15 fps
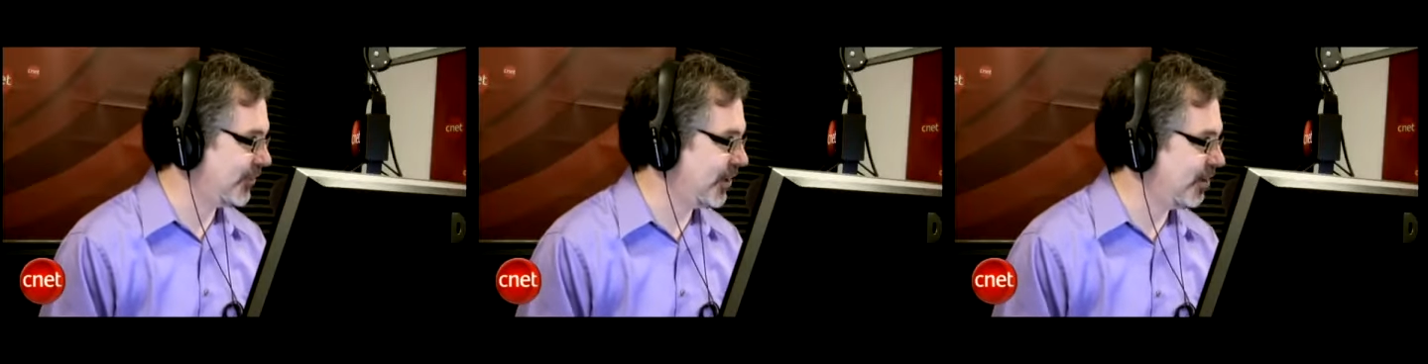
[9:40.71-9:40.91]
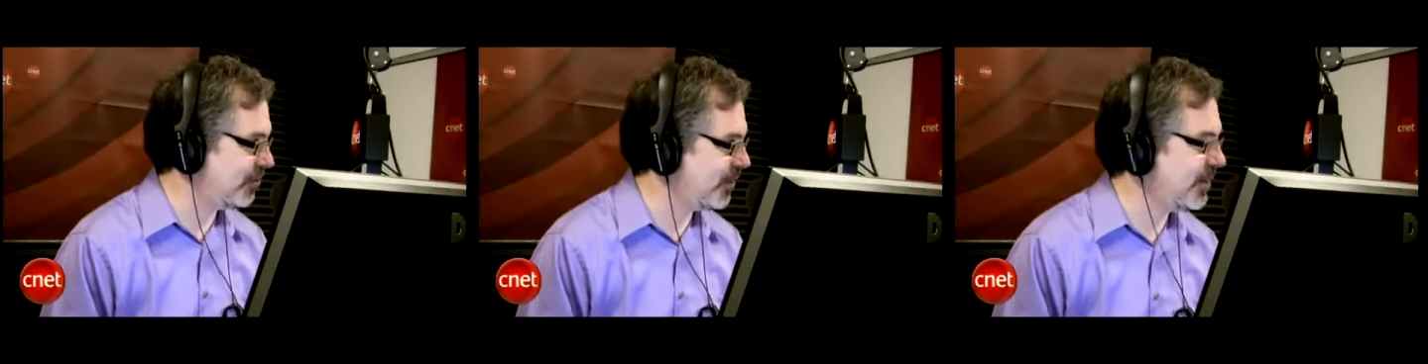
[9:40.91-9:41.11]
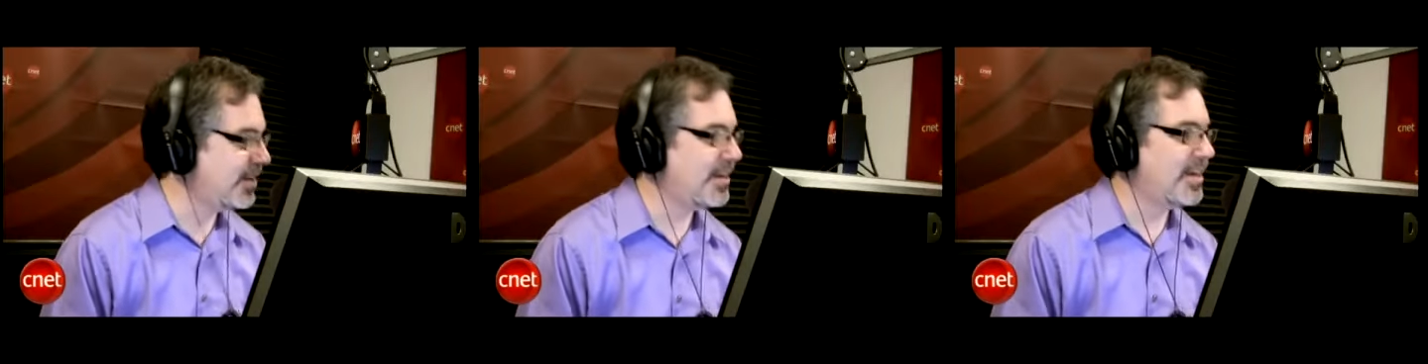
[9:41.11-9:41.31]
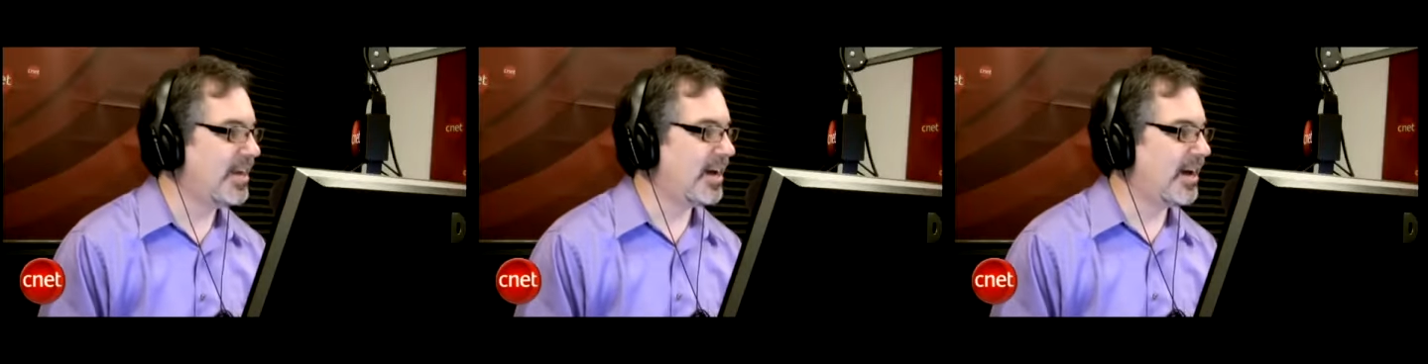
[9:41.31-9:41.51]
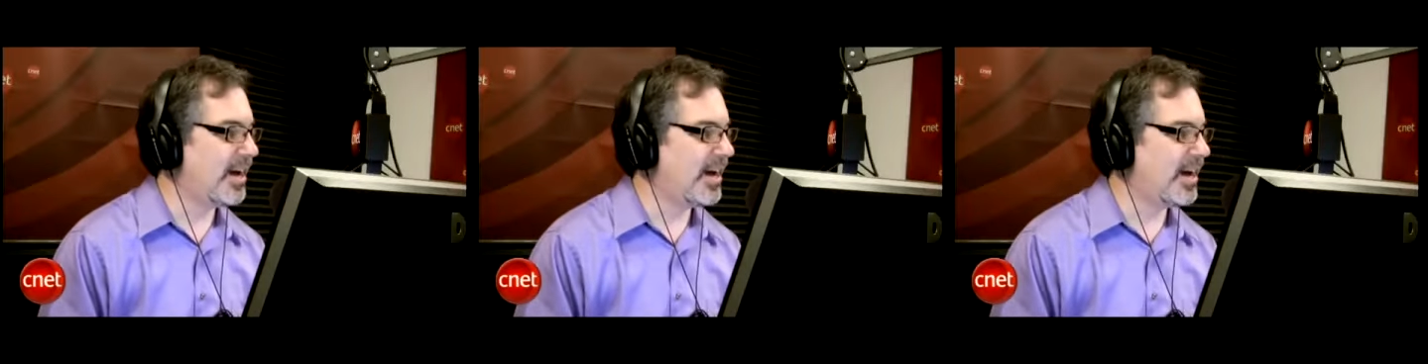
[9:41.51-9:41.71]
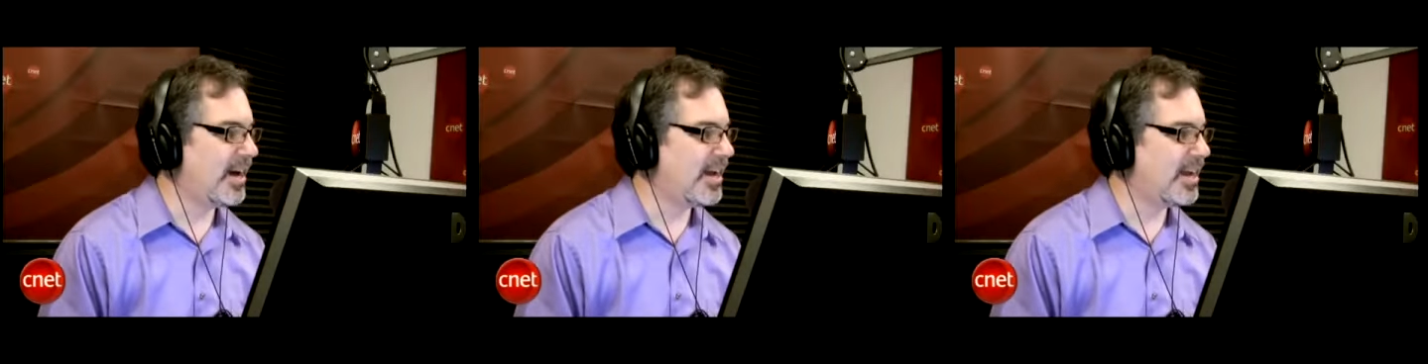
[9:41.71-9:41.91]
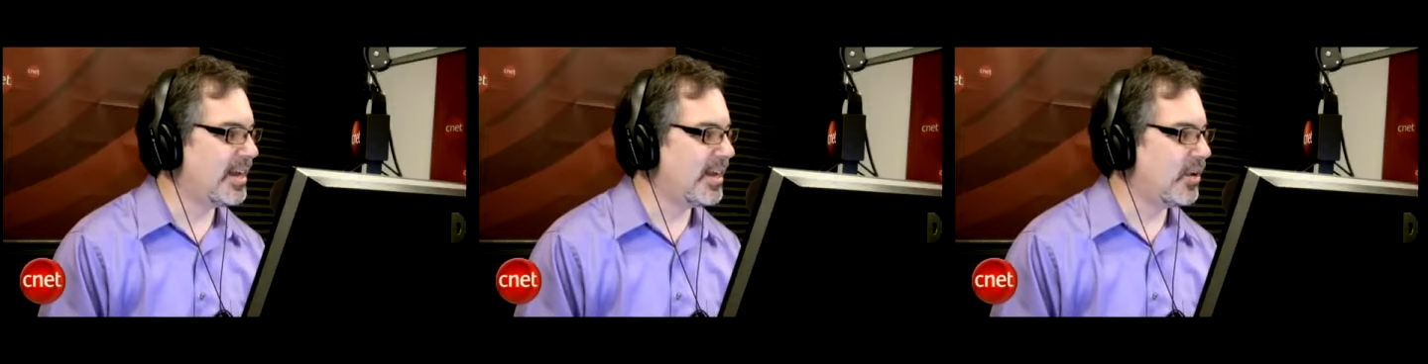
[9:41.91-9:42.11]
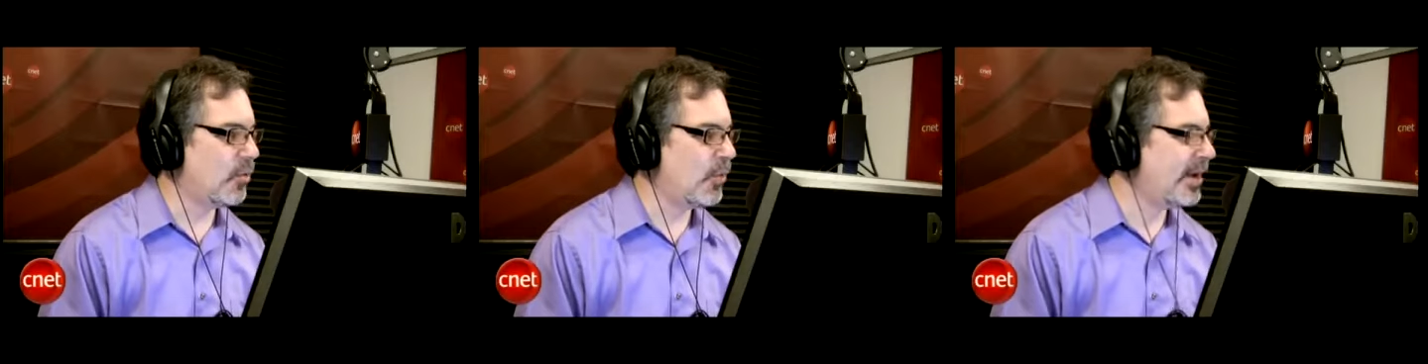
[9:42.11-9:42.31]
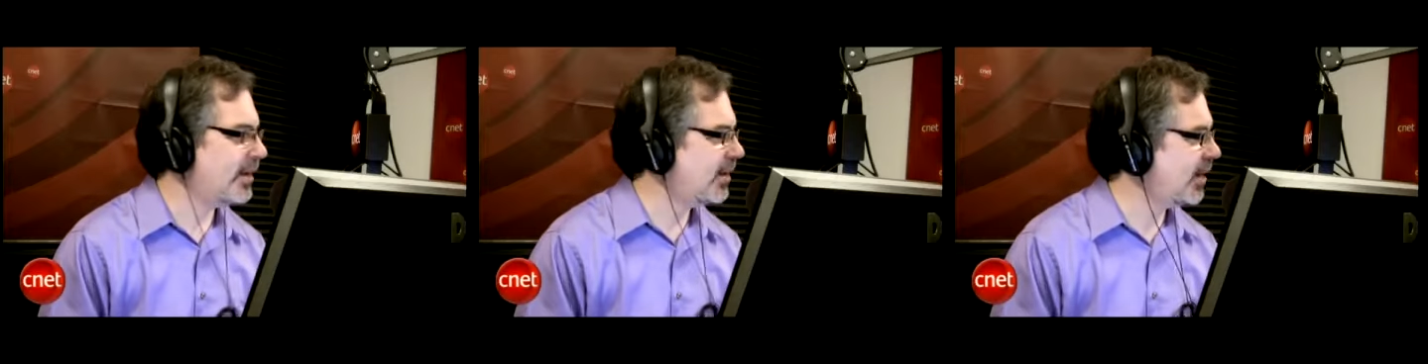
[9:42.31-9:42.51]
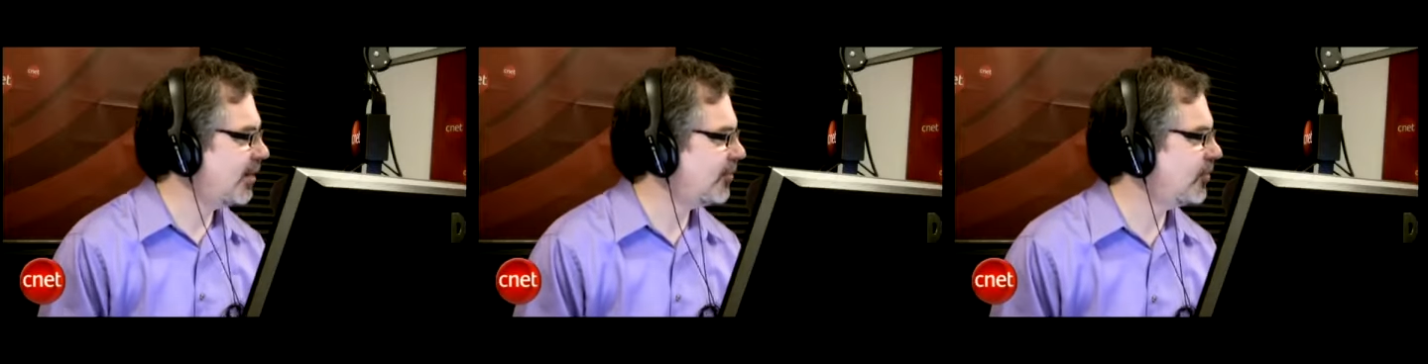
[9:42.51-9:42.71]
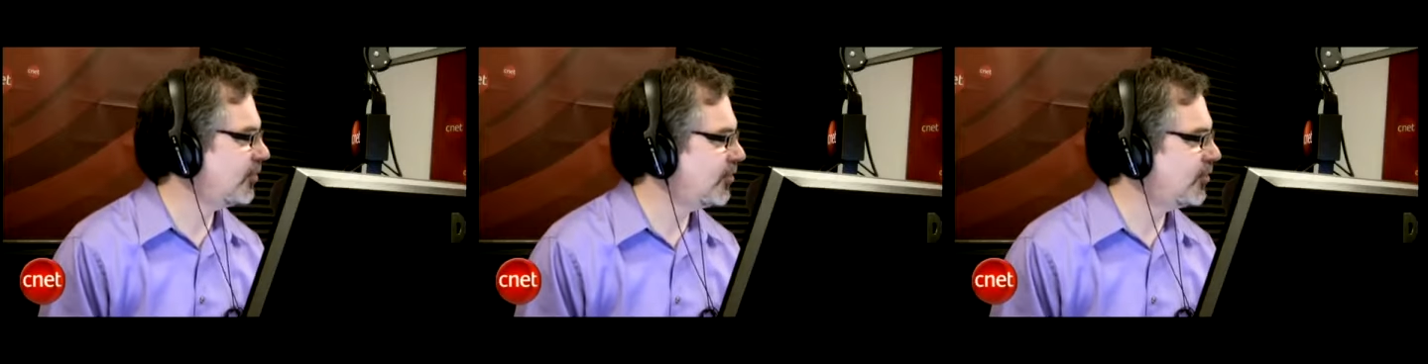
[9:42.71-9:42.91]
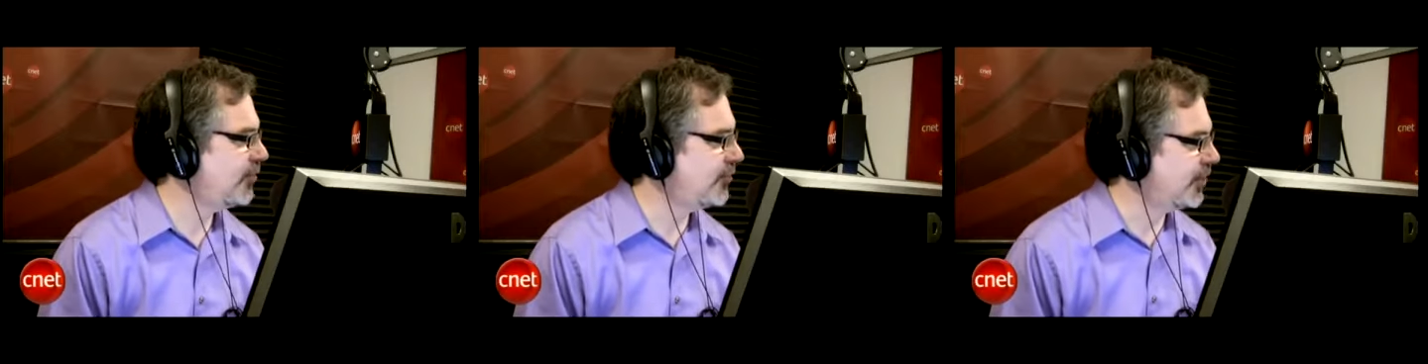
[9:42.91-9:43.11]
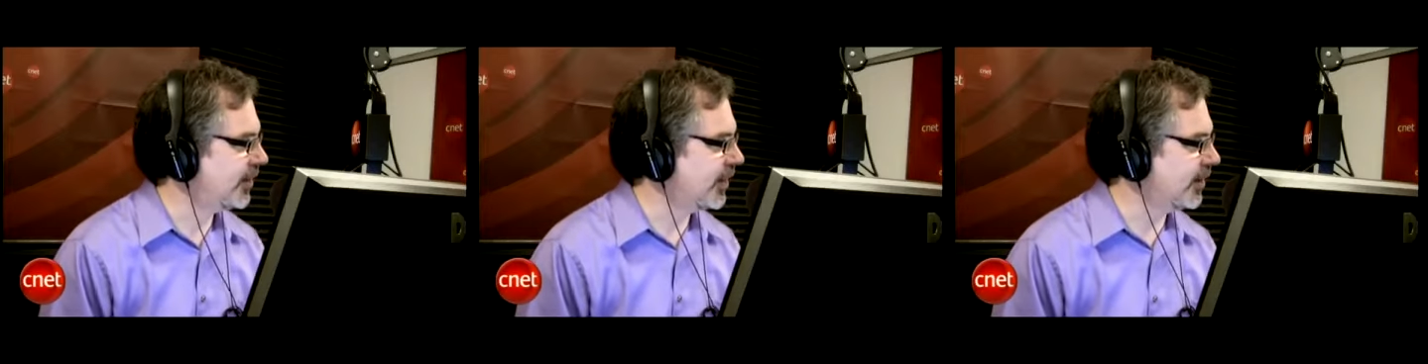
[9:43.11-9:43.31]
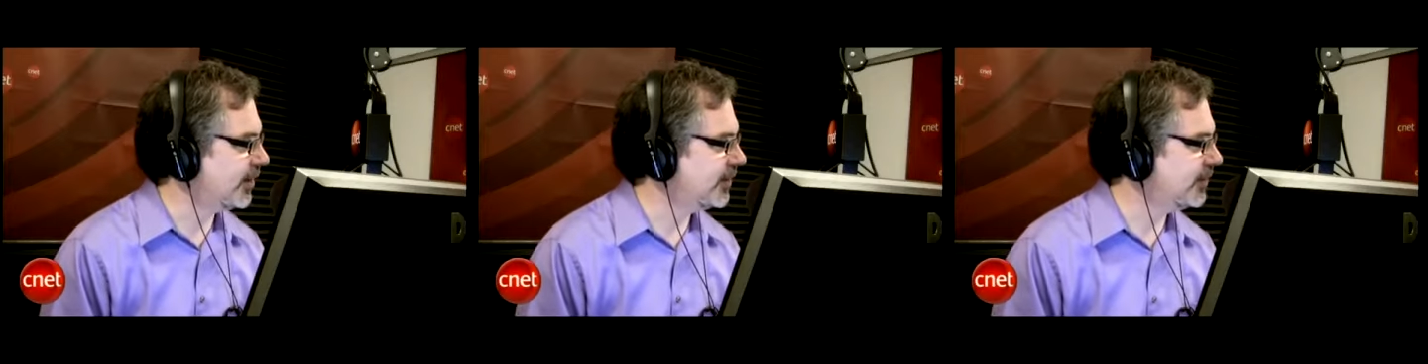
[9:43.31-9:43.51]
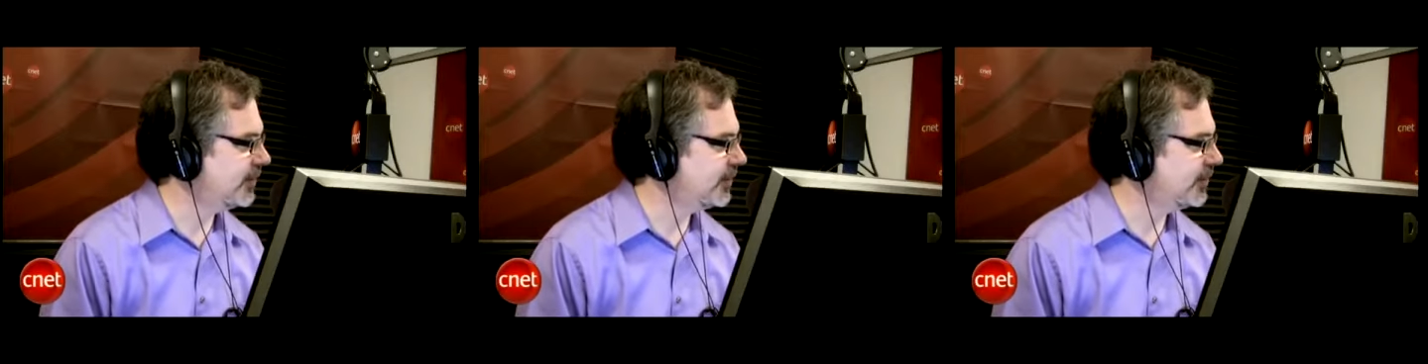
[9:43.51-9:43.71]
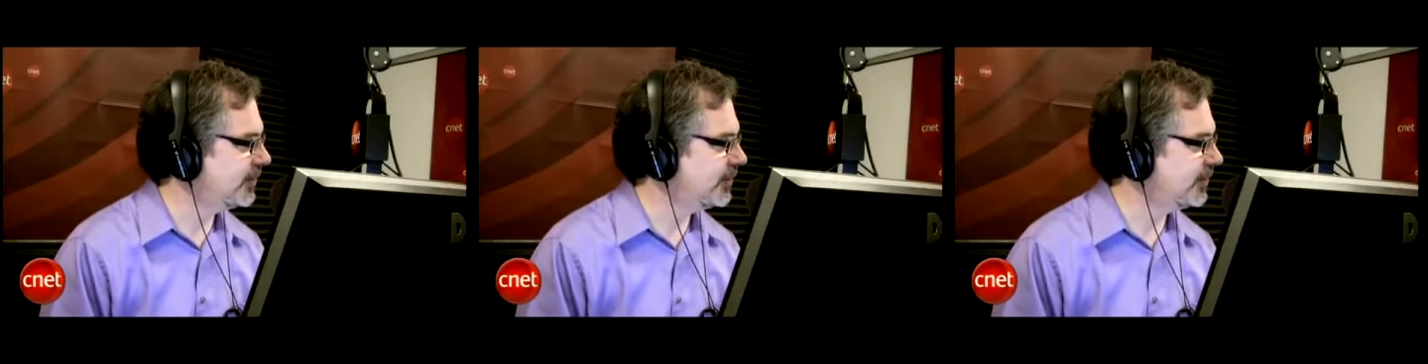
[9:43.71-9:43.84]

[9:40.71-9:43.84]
stuff. when can I start to use it again?